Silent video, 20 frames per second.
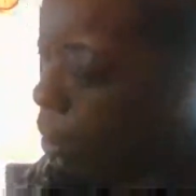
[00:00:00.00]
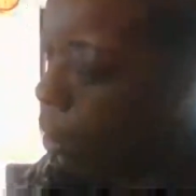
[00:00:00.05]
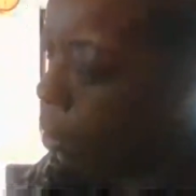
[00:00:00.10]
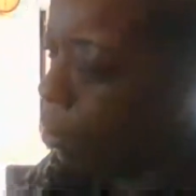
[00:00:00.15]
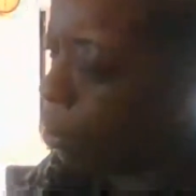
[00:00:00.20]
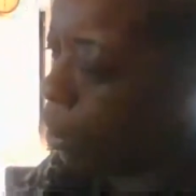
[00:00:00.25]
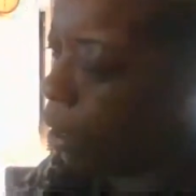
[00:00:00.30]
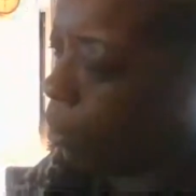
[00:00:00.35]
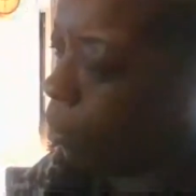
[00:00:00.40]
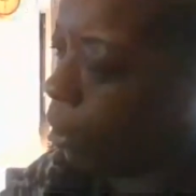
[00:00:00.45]
He
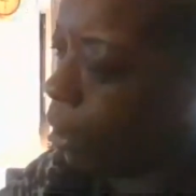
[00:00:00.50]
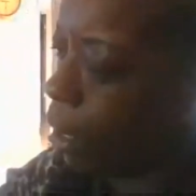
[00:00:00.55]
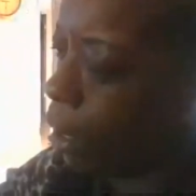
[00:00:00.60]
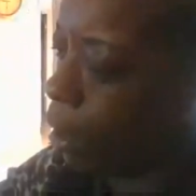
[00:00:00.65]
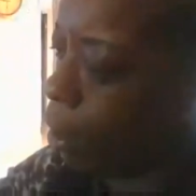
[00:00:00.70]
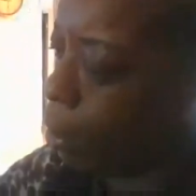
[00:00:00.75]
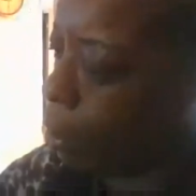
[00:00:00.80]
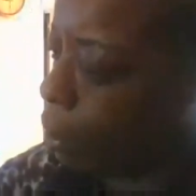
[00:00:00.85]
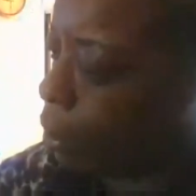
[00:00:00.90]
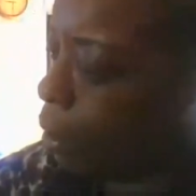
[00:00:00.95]
was like, "We
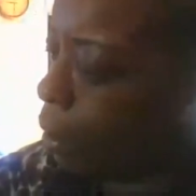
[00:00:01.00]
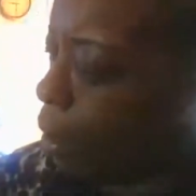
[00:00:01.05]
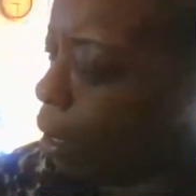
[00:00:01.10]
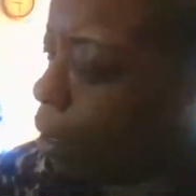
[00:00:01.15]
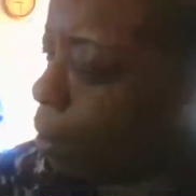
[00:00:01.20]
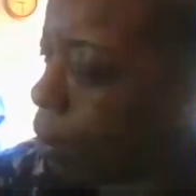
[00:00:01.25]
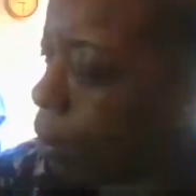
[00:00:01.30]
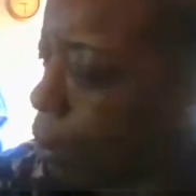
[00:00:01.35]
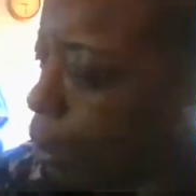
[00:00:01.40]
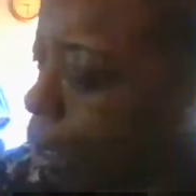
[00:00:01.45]
gotta sit
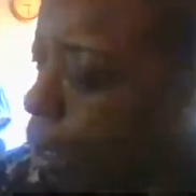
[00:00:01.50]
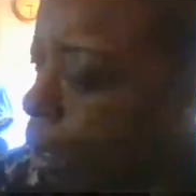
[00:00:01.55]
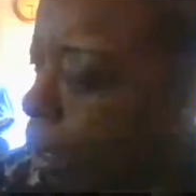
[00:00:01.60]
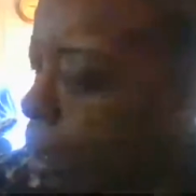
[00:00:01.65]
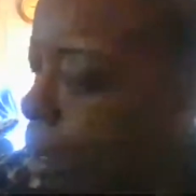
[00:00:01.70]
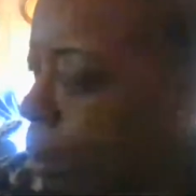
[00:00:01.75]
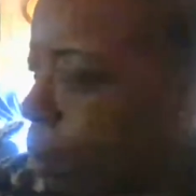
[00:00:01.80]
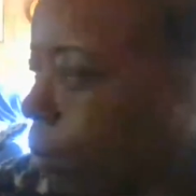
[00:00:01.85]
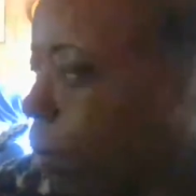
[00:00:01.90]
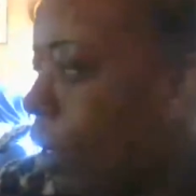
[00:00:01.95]
outside,"
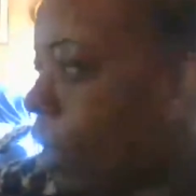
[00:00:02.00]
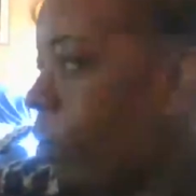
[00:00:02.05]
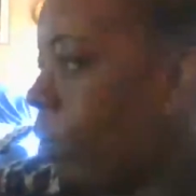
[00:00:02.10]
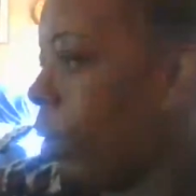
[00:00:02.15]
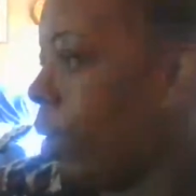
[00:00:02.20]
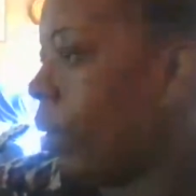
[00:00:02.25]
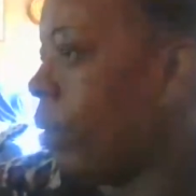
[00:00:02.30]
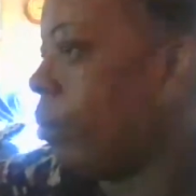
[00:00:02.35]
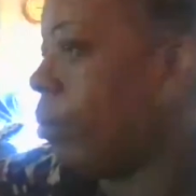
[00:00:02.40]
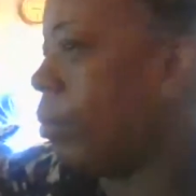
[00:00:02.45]
and I was like,
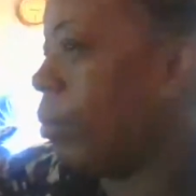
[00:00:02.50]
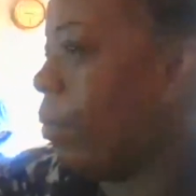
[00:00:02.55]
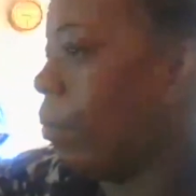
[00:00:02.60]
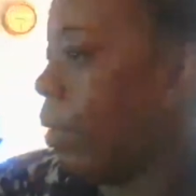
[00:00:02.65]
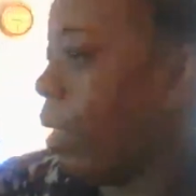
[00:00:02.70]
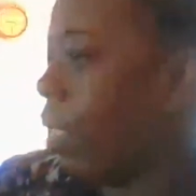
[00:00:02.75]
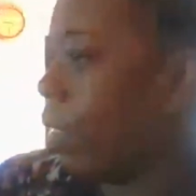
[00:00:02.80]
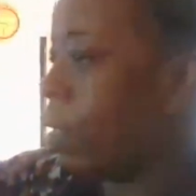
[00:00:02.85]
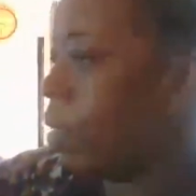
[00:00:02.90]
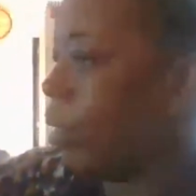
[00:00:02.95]
"Well, we
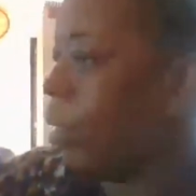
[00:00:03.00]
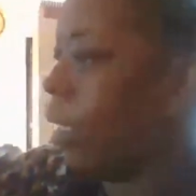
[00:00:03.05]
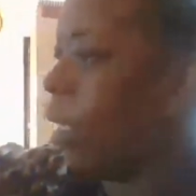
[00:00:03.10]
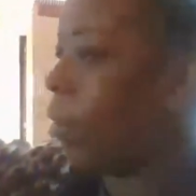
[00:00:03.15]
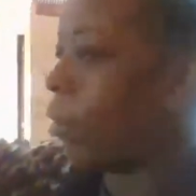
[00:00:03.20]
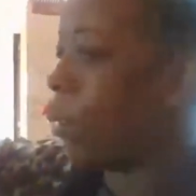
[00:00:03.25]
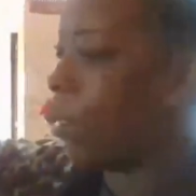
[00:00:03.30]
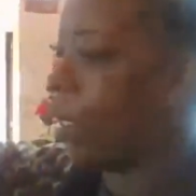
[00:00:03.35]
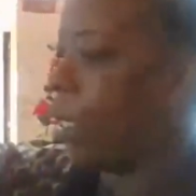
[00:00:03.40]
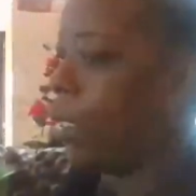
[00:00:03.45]
gotta sit
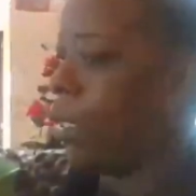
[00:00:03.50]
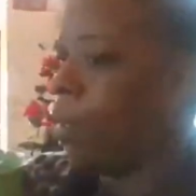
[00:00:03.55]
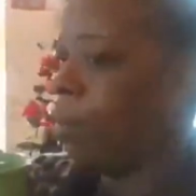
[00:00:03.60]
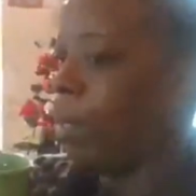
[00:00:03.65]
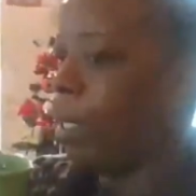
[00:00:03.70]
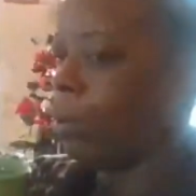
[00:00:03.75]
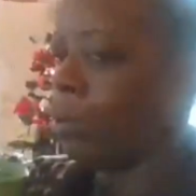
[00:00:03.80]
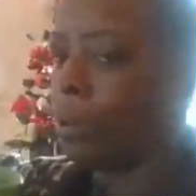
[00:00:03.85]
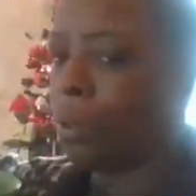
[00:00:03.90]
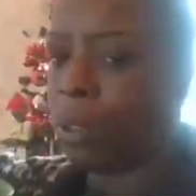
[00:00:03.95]
outside. I
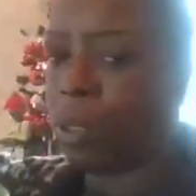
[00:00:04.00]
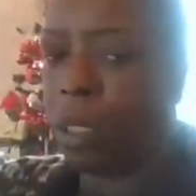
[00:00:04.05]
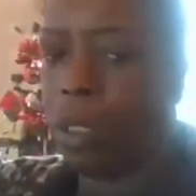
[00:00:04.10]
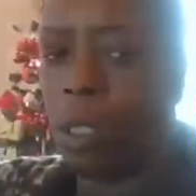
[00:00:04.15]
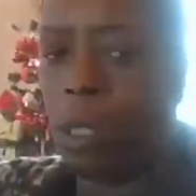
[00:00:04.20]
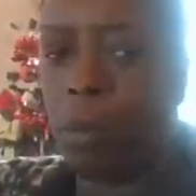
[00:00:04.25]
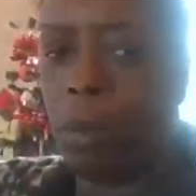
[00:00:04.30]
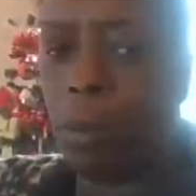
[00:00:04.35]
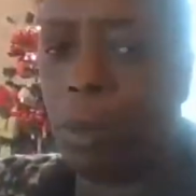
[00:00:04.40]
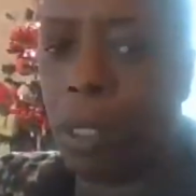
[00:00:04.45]
might as well stay
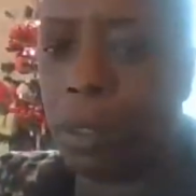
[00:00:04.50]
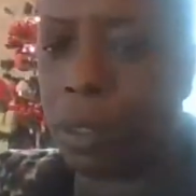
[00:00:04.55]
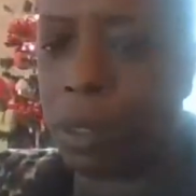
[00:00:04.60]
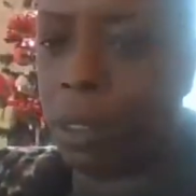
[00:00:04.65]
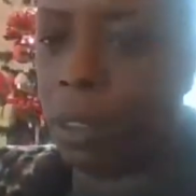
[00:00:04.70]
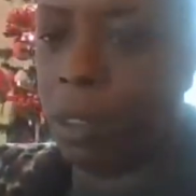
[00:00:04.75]
home and watch